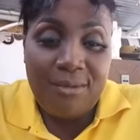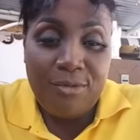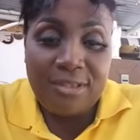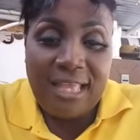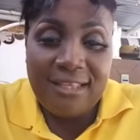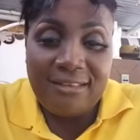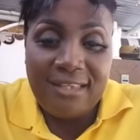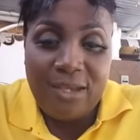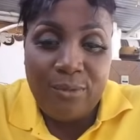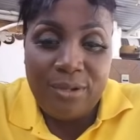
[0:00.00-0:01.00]
But
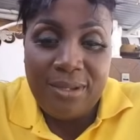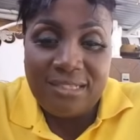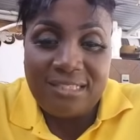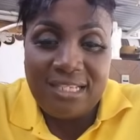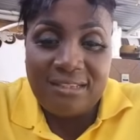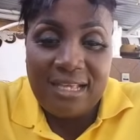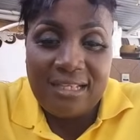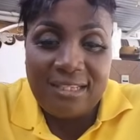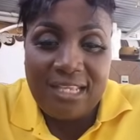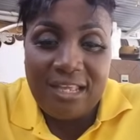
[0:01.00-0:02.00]
they will bless him.
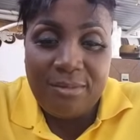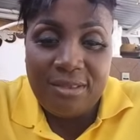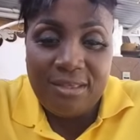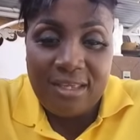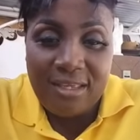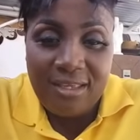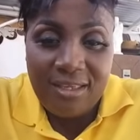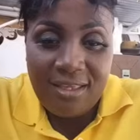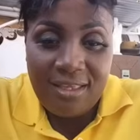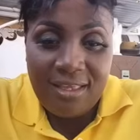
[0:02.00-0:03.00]
And get me there.
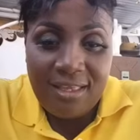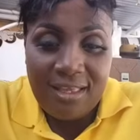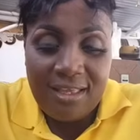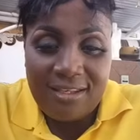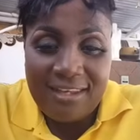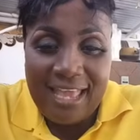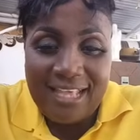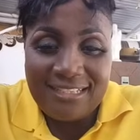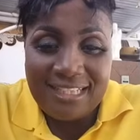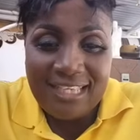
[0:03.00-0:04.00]

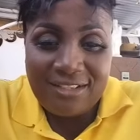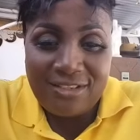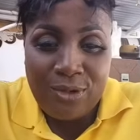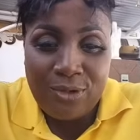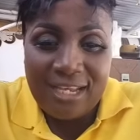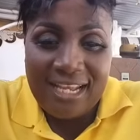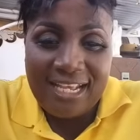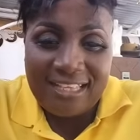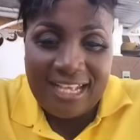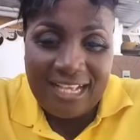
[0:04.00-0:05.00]
Nice cakes. How can I
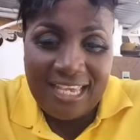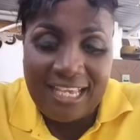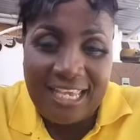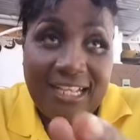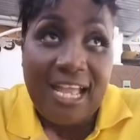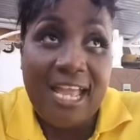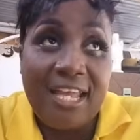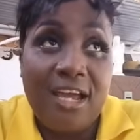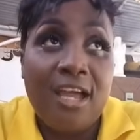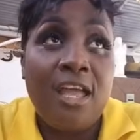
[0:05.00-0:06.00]
get a cake in
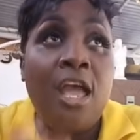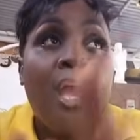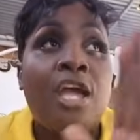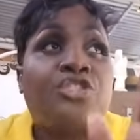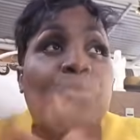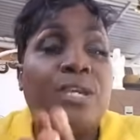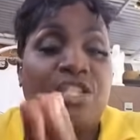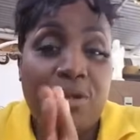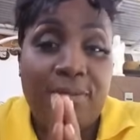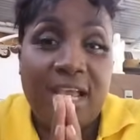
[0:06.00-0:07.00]
Guyana? Sweet
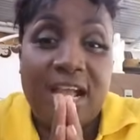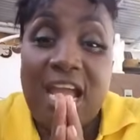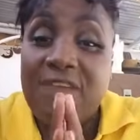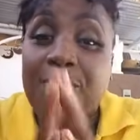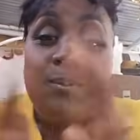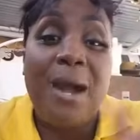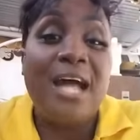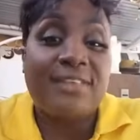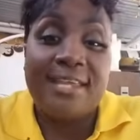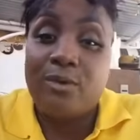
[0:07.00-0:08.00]
Jamaica. Every
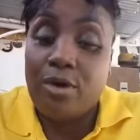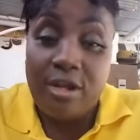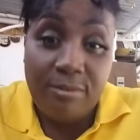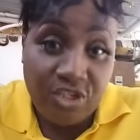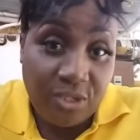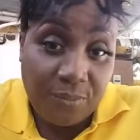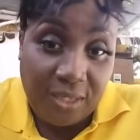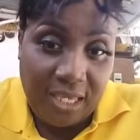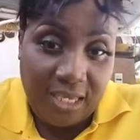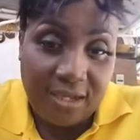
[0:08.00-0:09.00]
part of the world, me ship
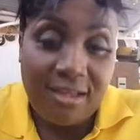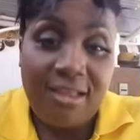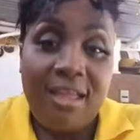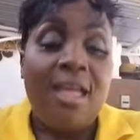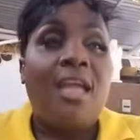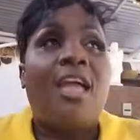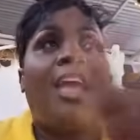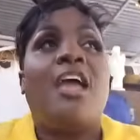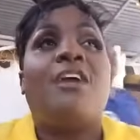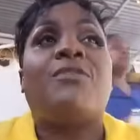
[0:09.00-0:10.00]
cake.
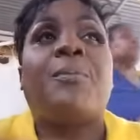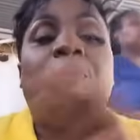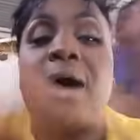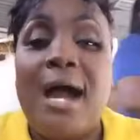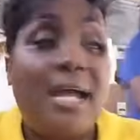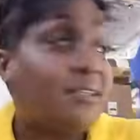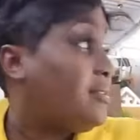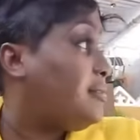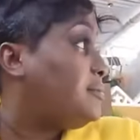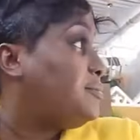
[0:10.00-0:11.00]
Every part.
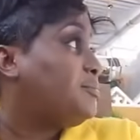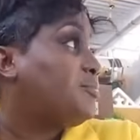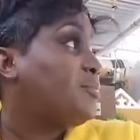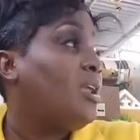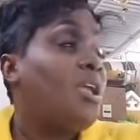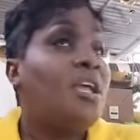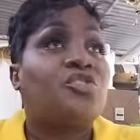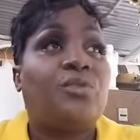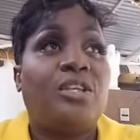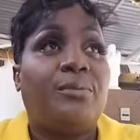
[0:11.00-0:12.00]

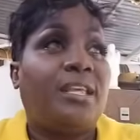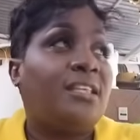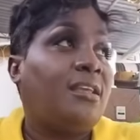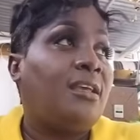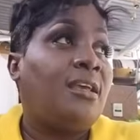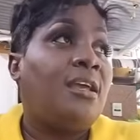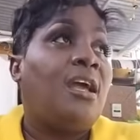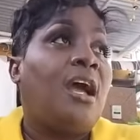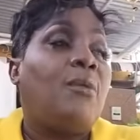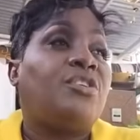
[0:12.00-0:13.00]
Sweet.
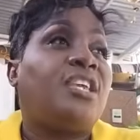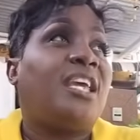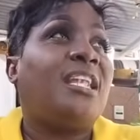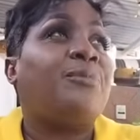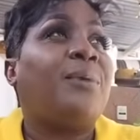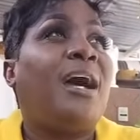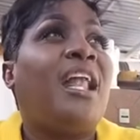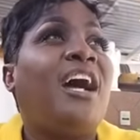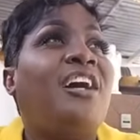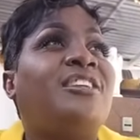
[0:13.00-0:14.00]
I wish cake like
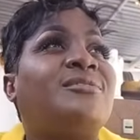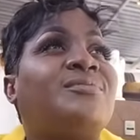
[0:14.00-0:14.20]
Paula.